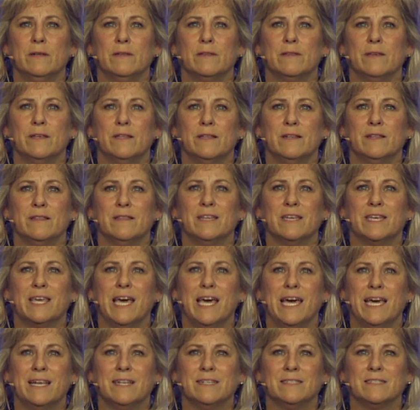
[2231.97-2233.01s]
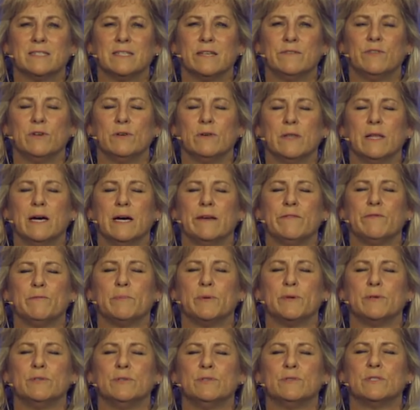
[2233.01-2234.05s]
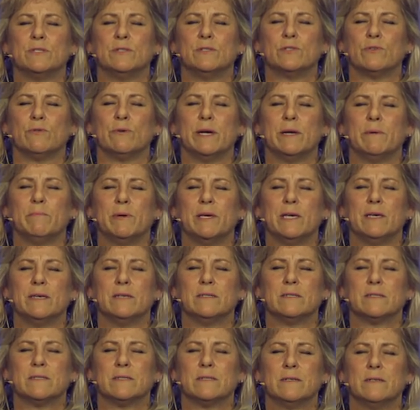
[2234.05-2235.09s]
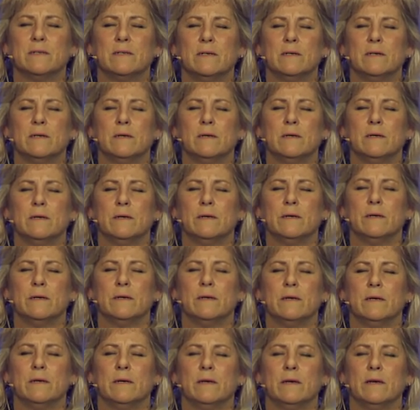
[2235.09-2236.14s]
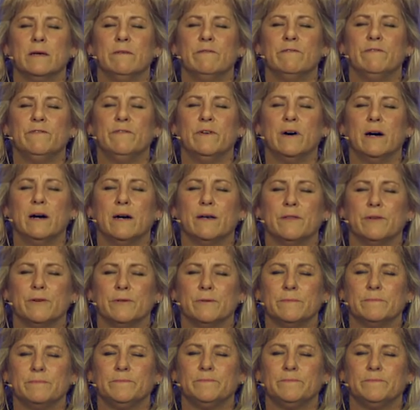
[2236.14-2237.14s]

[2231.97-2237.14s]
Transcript: that the cadence of their life produces great peace and Father.